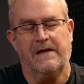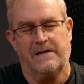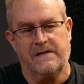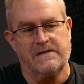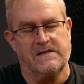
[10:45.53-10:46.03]

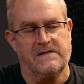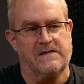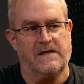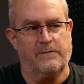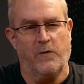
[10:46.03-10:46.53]
This
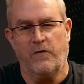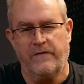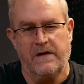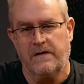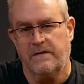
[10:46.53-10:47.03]
isn't a
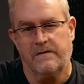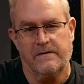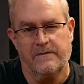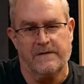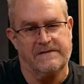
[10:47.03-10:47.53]
movie,
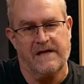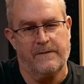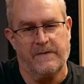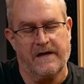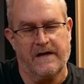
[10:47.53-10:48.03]
what's happening